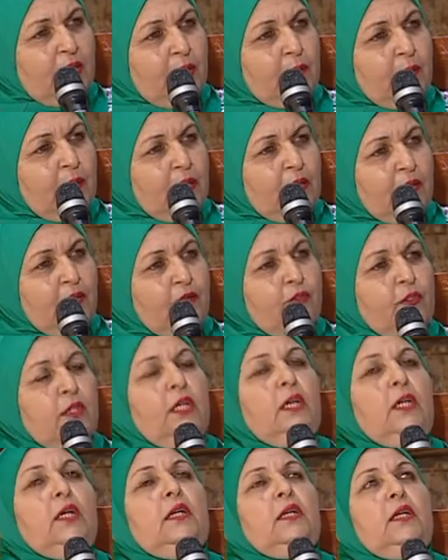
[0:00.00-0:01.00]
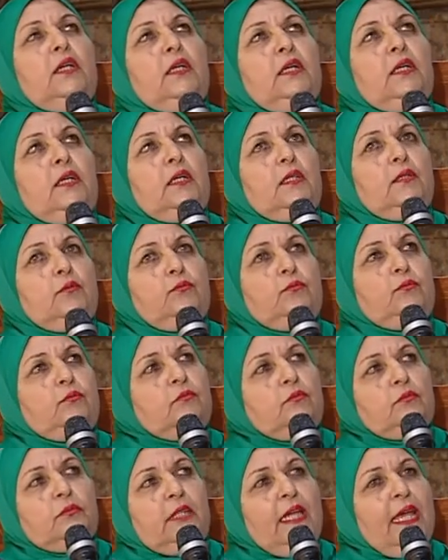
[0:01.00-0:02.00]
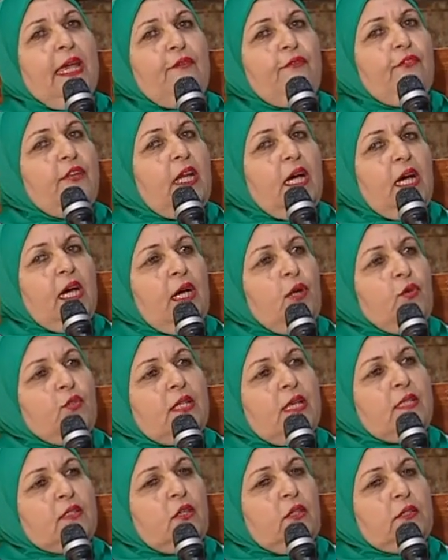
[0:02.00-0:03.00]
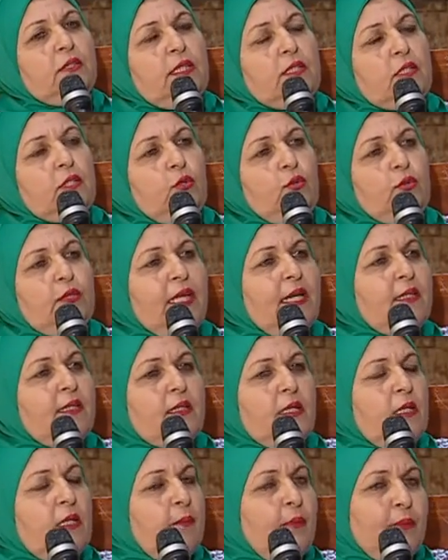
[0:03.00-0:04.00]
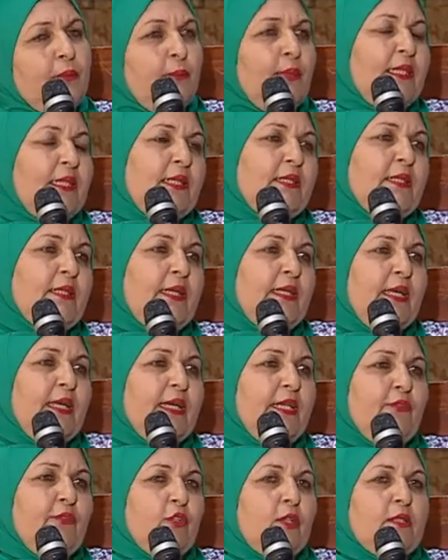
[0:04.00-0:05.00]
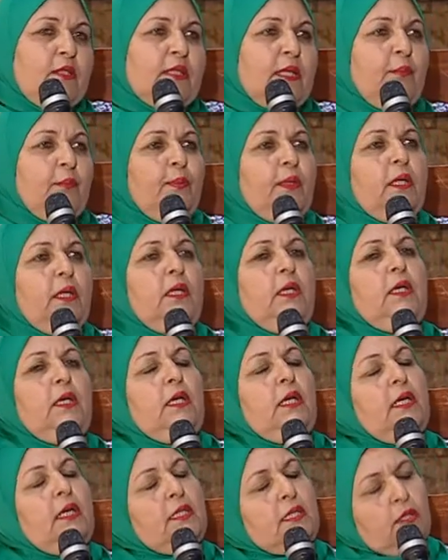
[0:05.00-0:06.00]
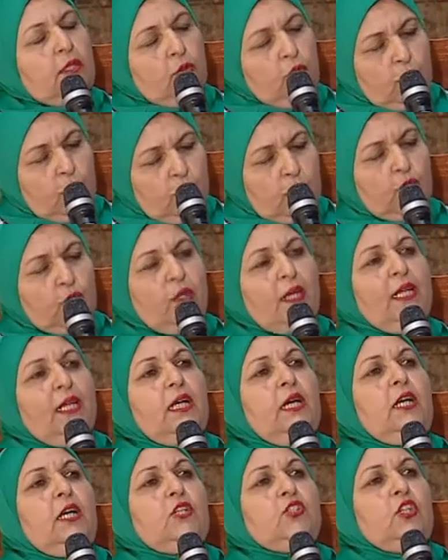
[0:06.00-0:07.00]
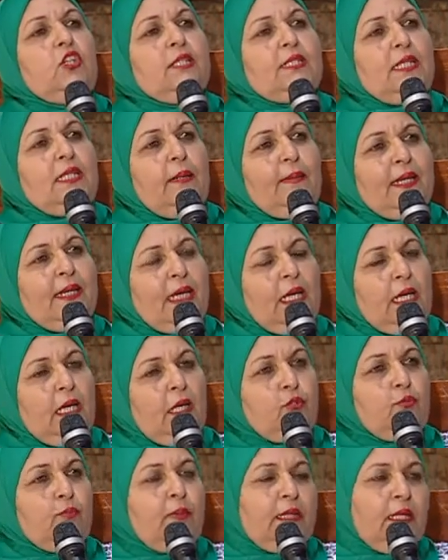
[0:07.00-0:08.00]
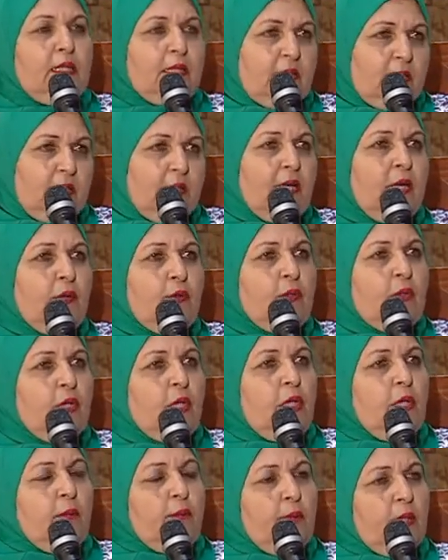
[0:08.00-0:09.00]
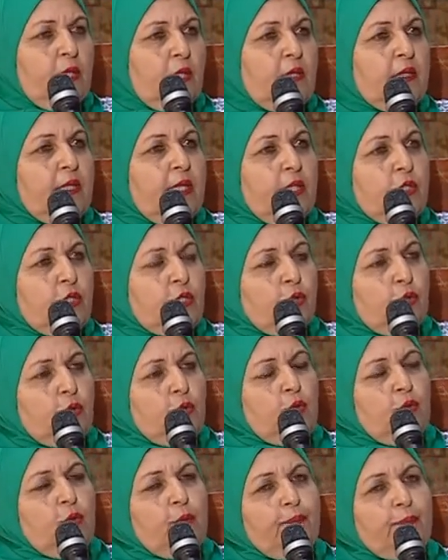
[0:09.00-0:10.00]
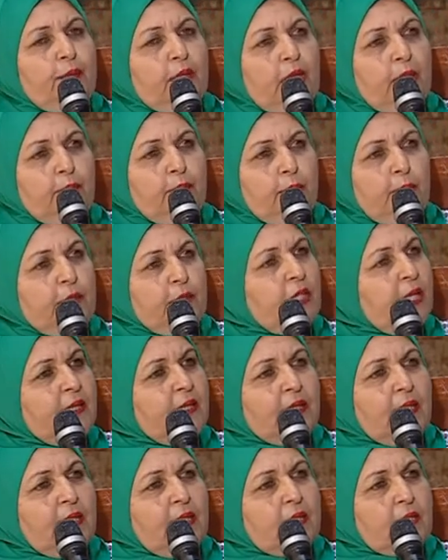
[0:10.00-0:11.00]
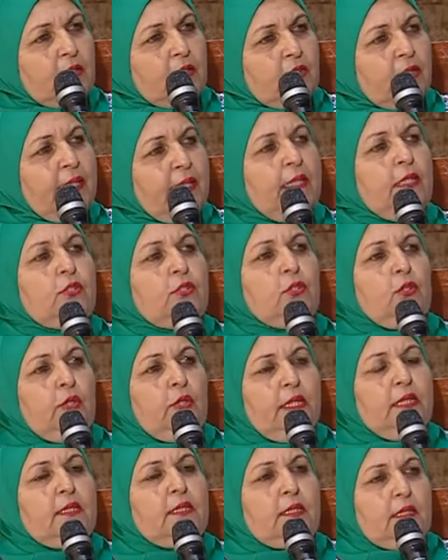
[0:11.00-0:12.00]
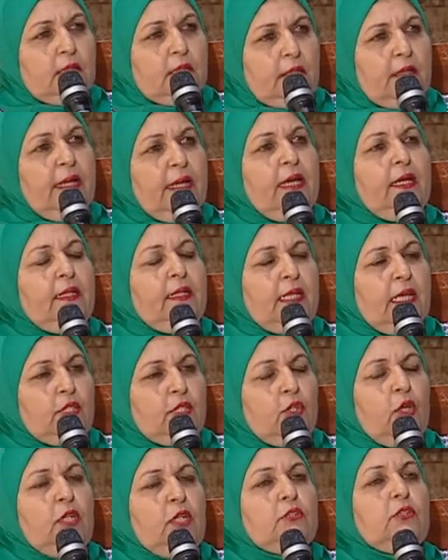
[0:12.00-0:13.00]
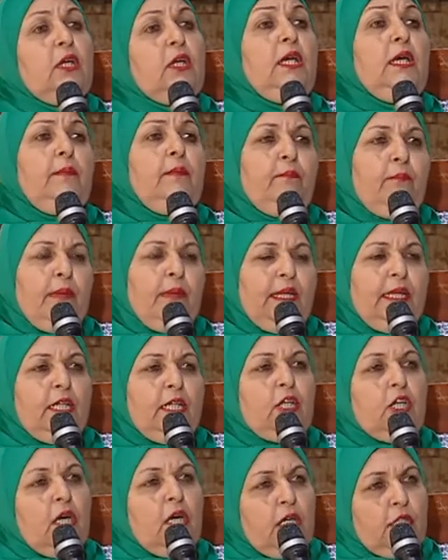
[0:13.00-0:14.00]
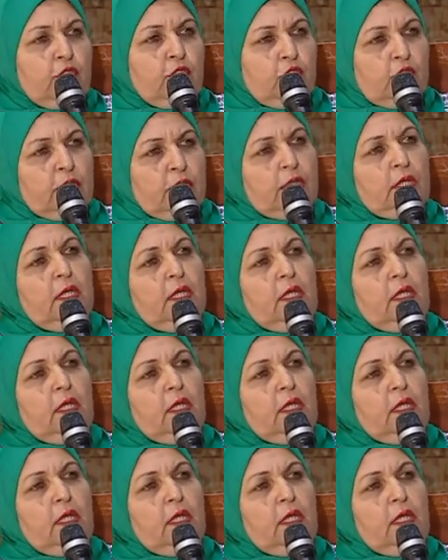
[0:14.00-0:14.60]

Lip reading: I believe. Every house has got its own, like Beit Senari, for example. It's also a large Islamic house, but it's now belonging to Bibliothèque d'Alexandrie, so it has got many culture